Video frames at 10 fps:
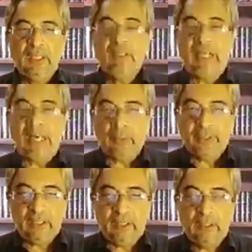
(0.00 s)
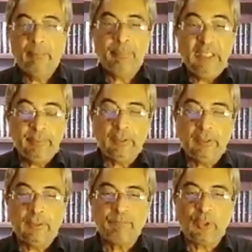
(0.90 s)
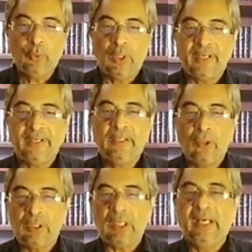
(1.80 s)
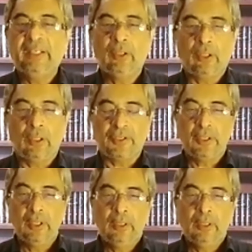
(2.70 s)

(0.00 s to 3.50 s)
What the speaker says: then how can people who are not ideologues,